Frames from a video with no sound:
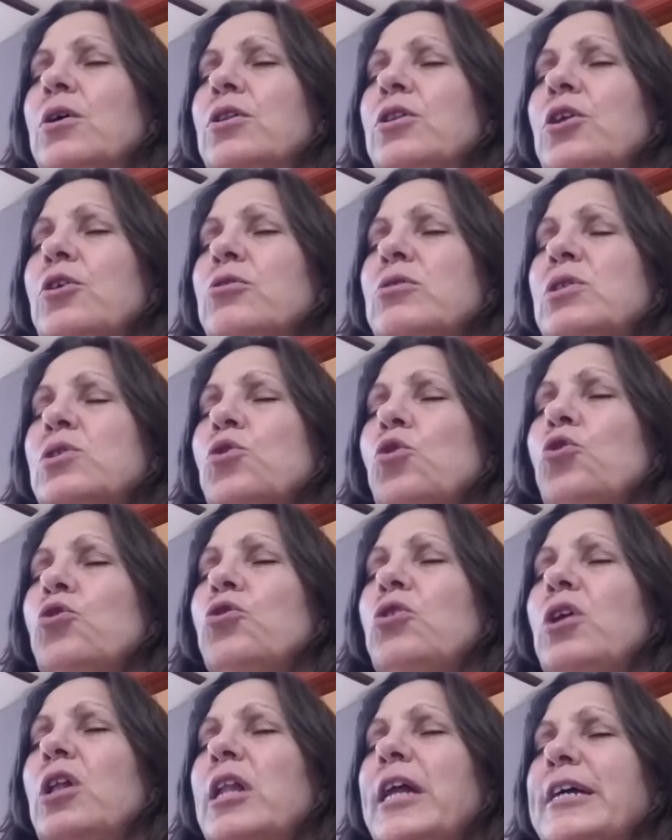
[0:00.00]
Their soul
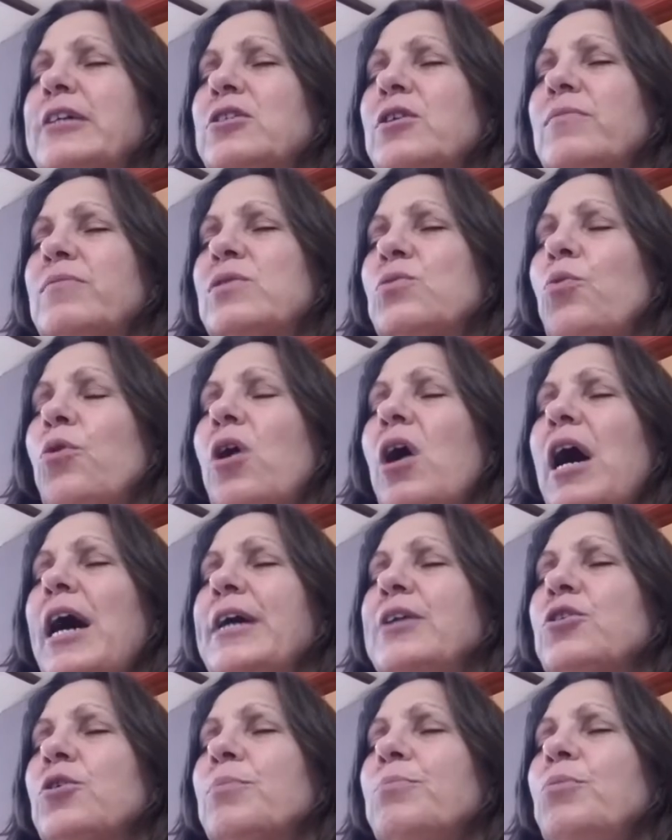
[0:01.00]
collectives will
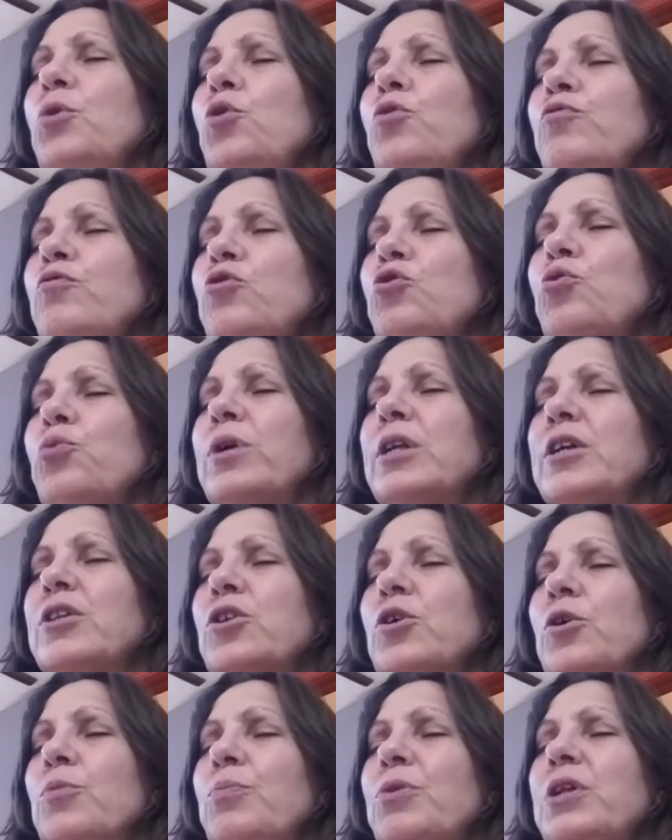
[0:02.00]
either move to
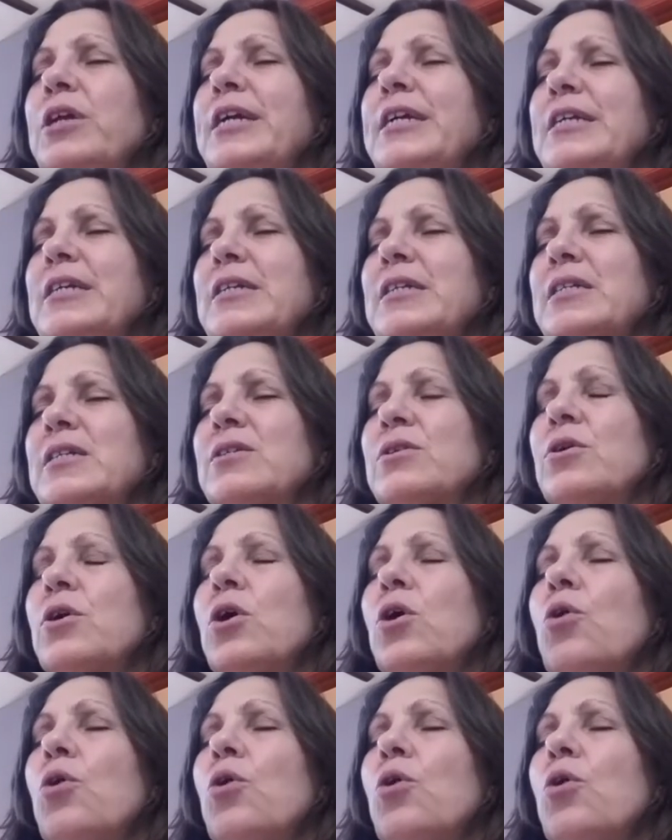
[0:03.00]
another place,